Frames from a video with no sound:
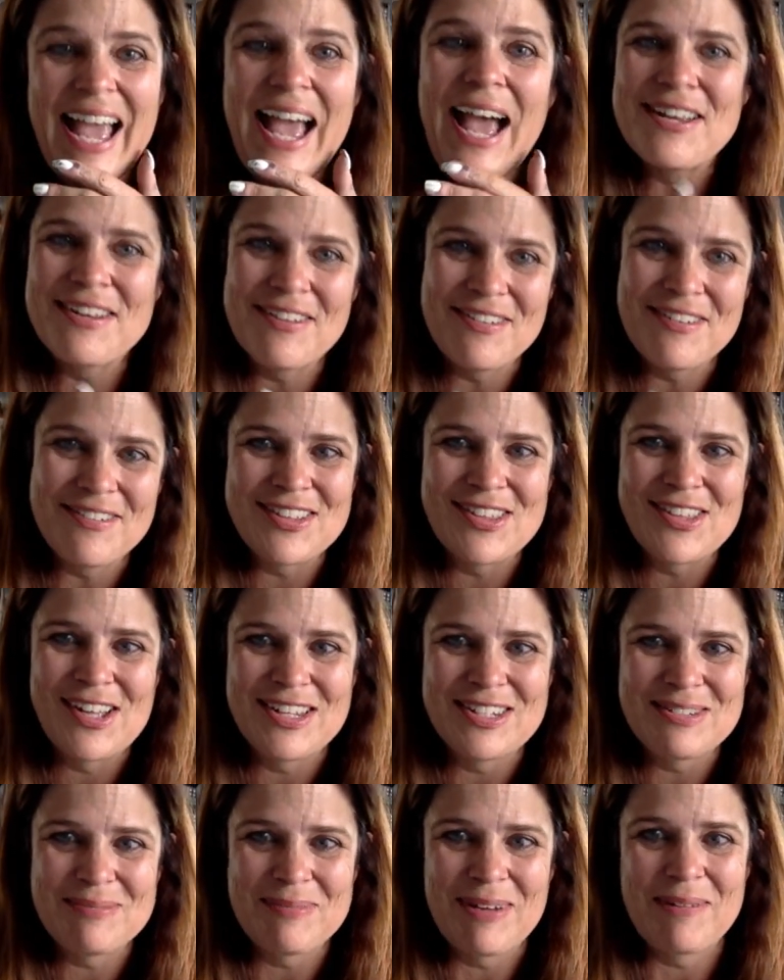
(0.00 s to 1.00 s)
I haven't
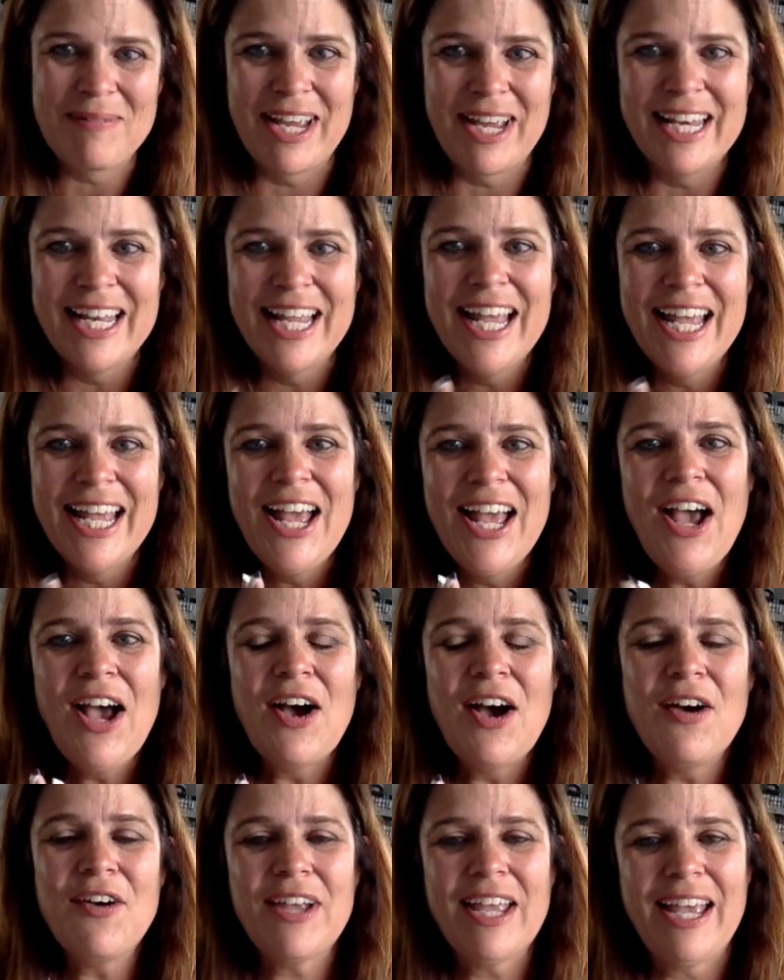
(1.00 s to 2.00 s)
lost my mind.
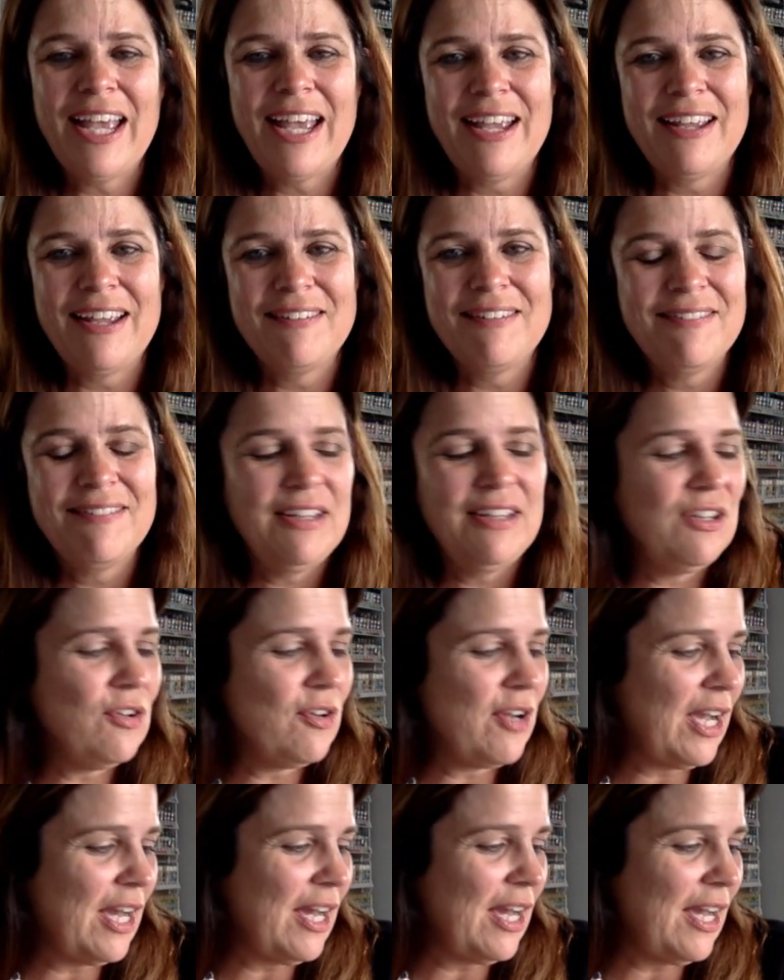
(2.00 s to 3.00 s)
Okay, you
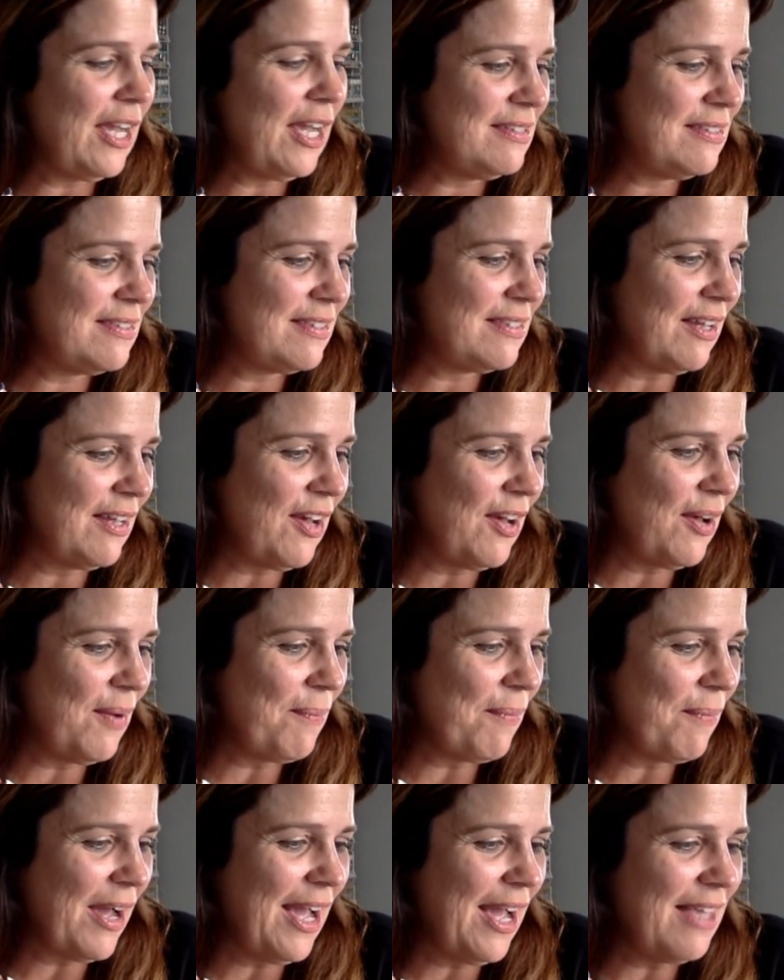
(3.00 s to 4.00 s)
guys,
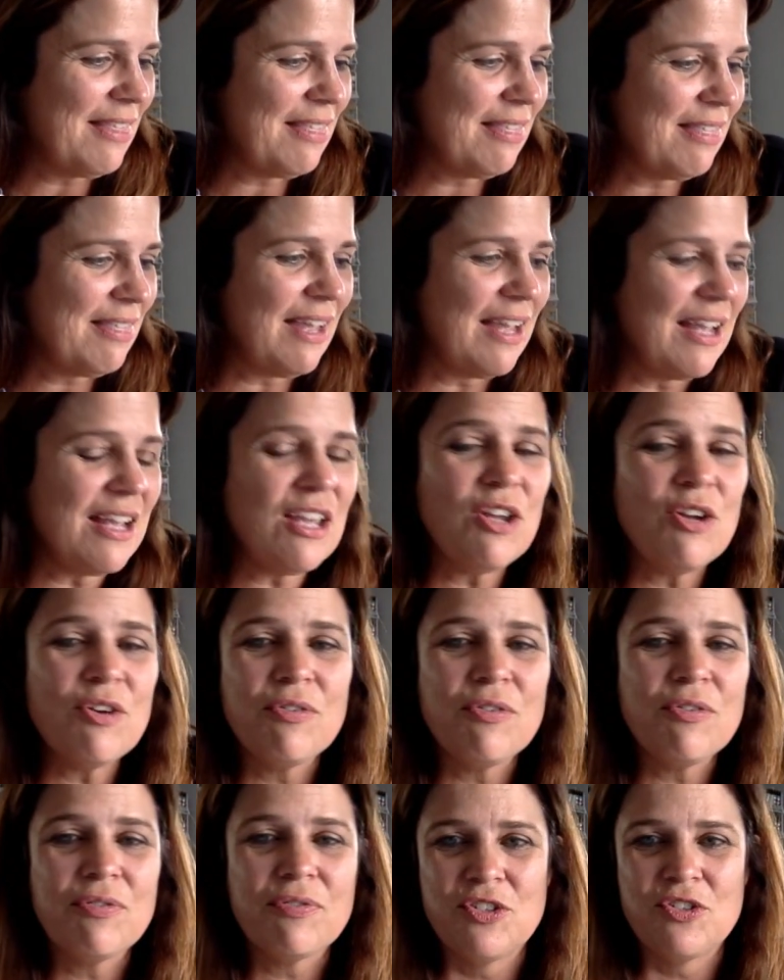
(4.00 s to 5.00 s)
um, I thank you
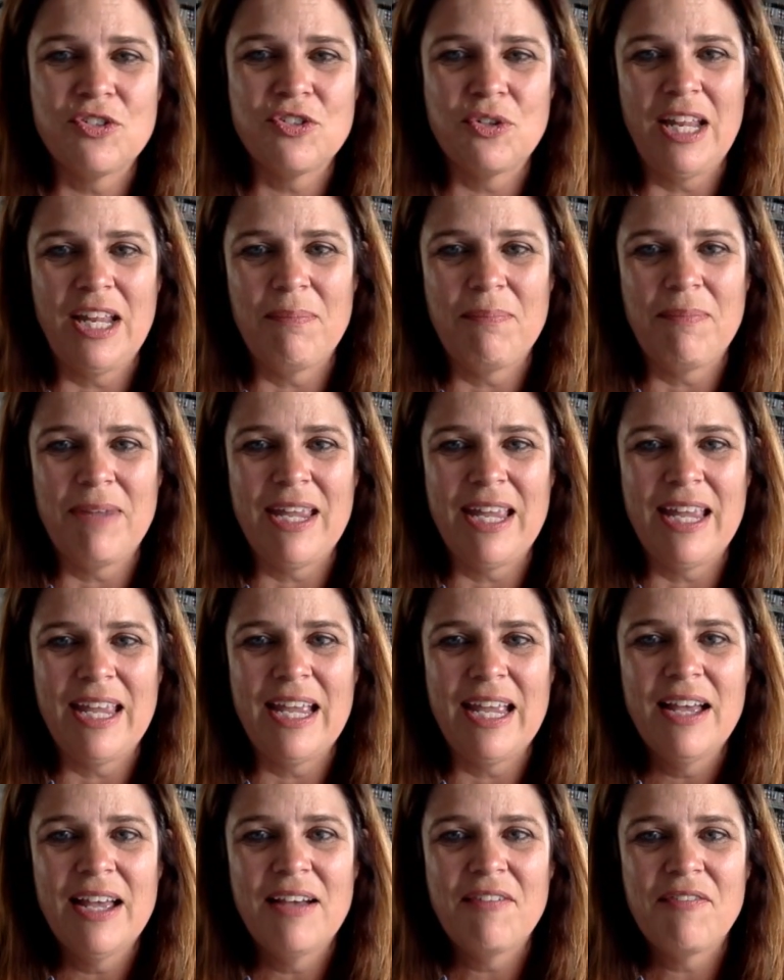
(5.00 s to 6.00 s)
for joining me
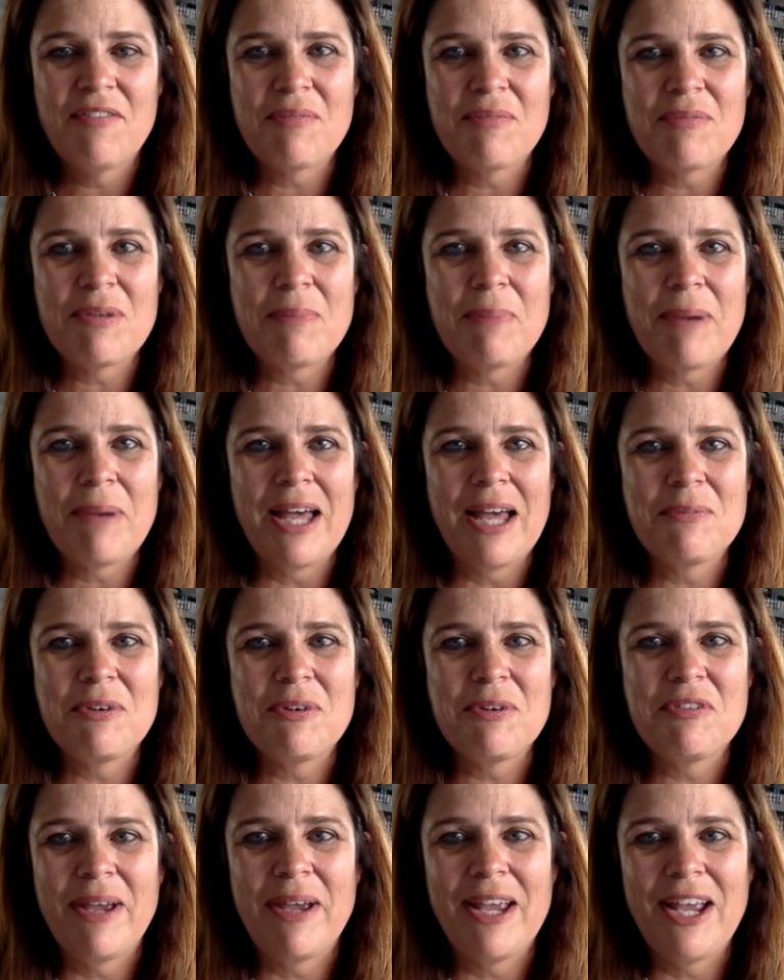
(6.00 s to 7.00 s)
from the bottom
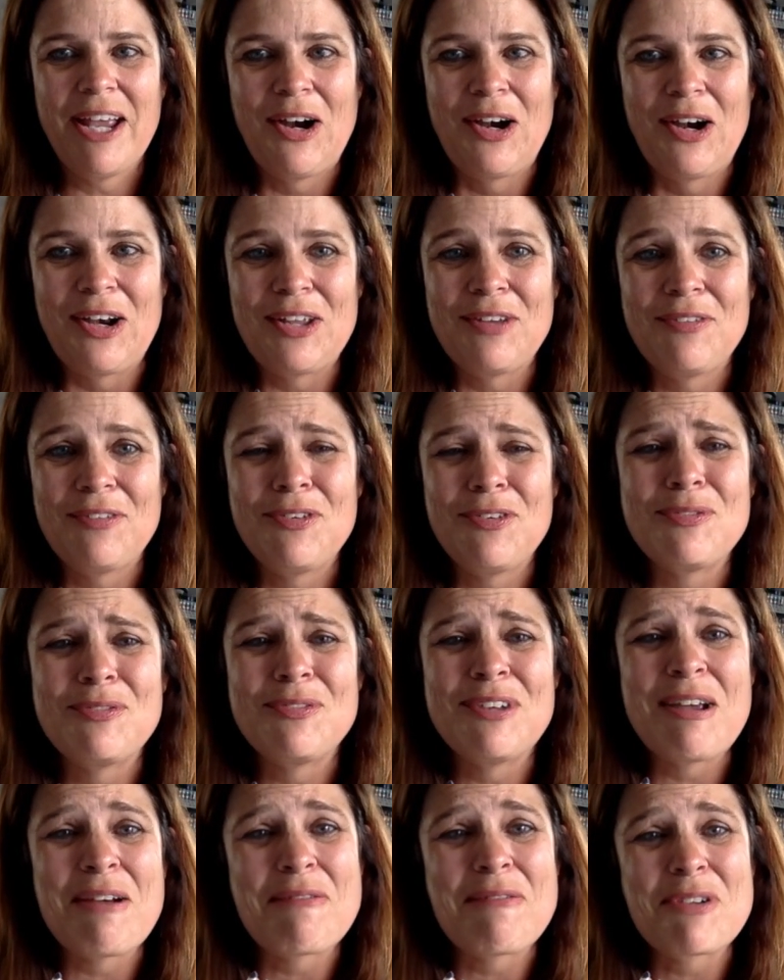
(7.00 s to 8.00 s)
of my heart. If you've
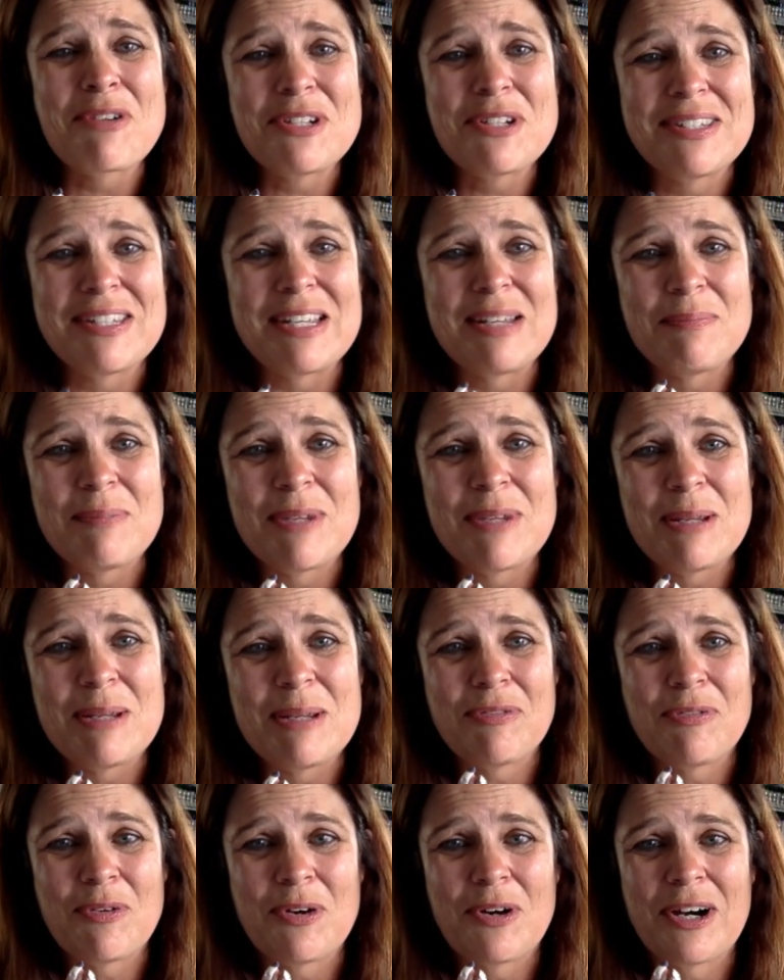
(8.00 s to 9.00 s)
never seen me
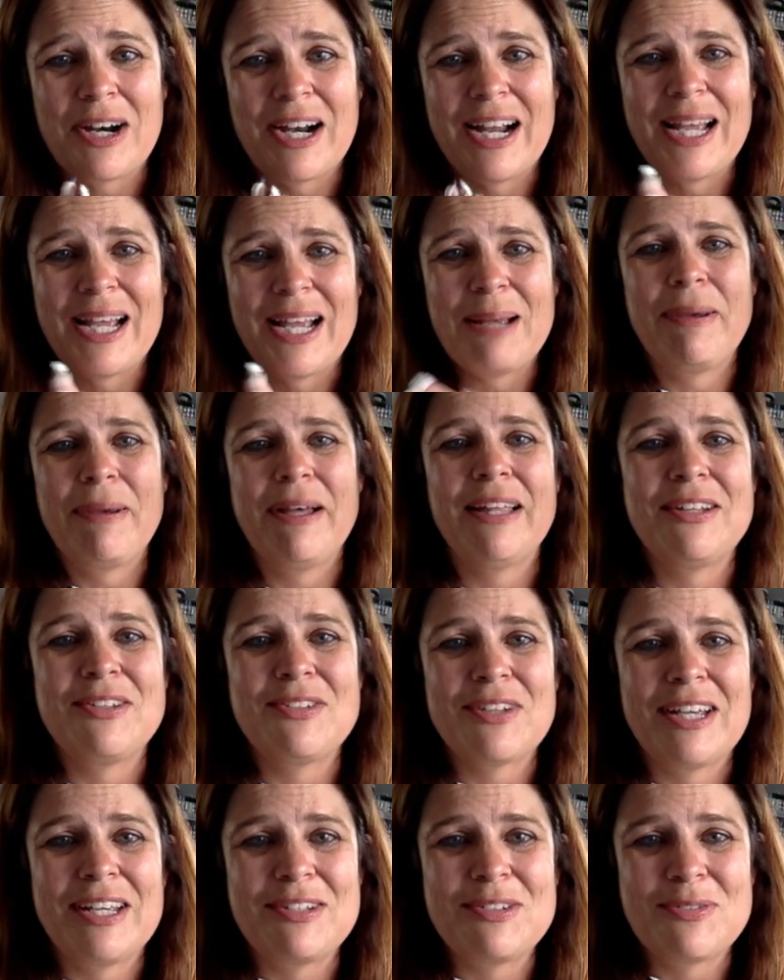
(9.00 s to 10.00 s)
before, I
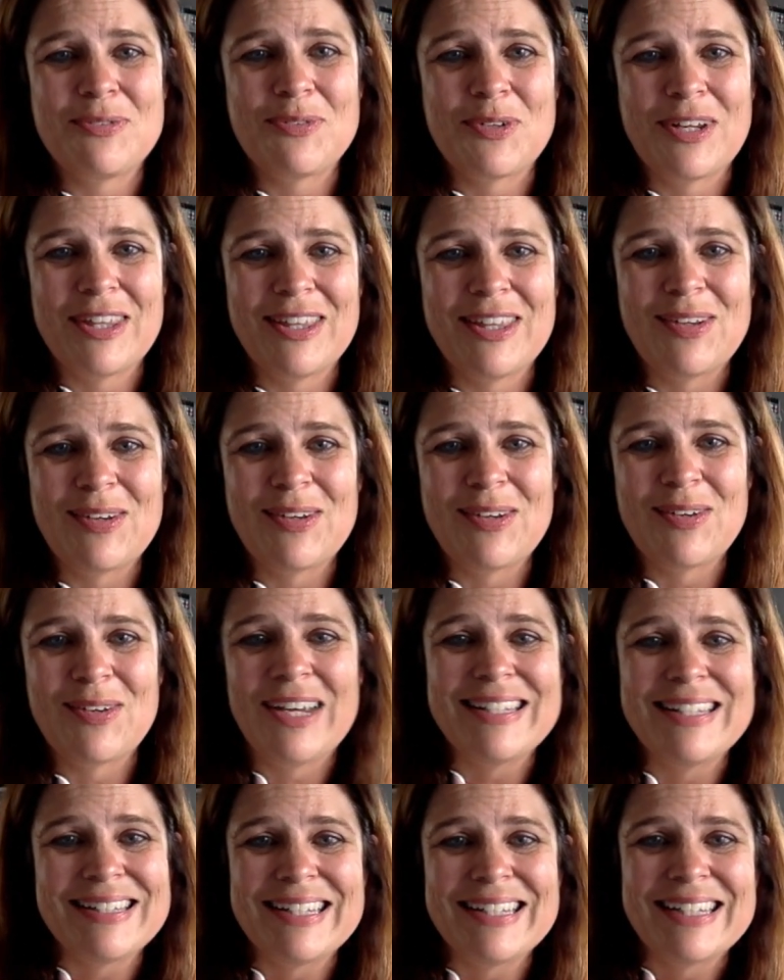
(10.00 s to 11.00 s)
apologize for the
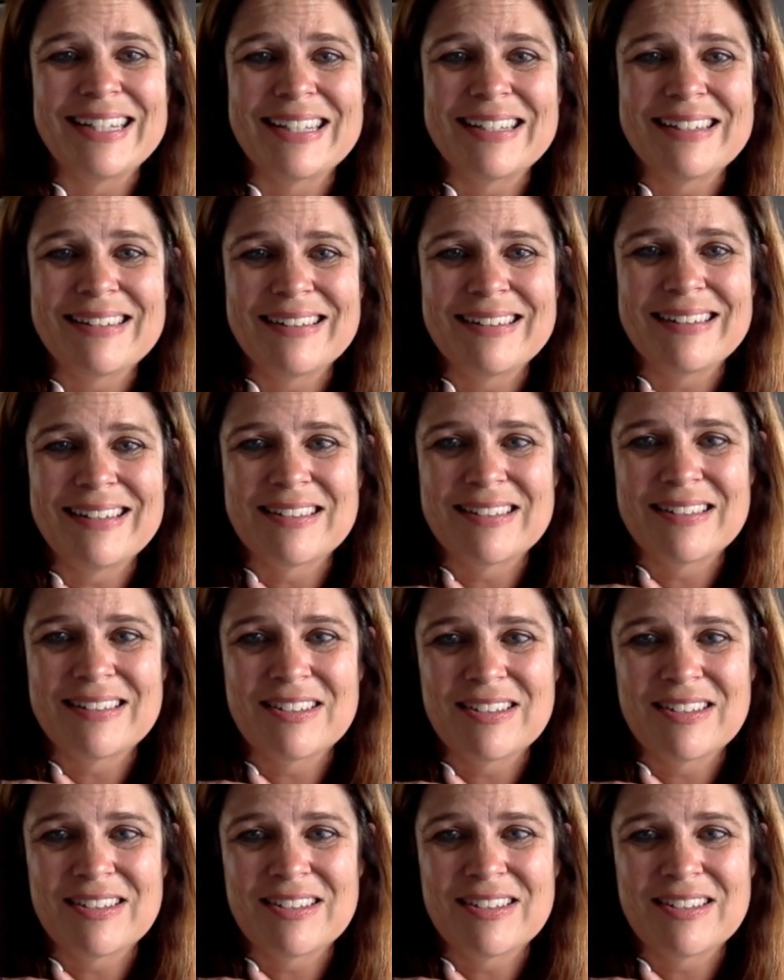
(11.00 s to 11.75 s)
craziness. It's